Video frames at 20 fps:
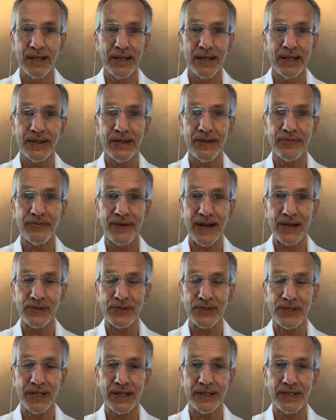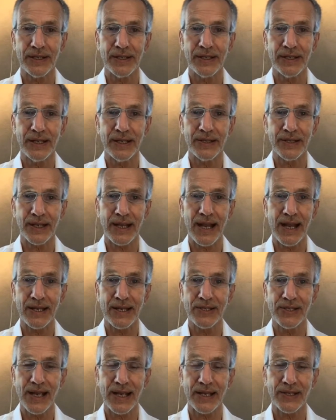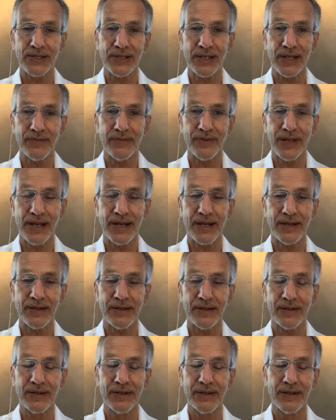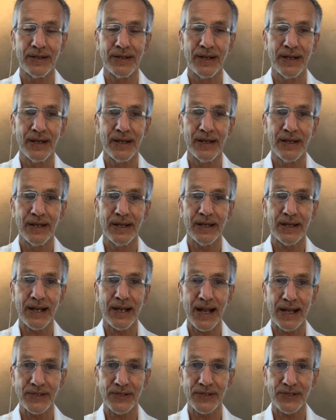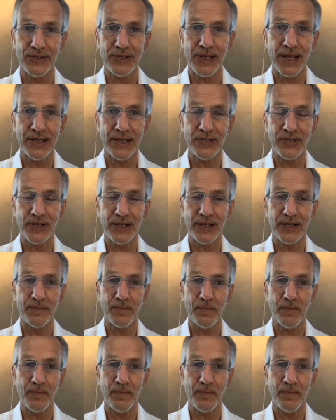the fountain in the context of their consultation.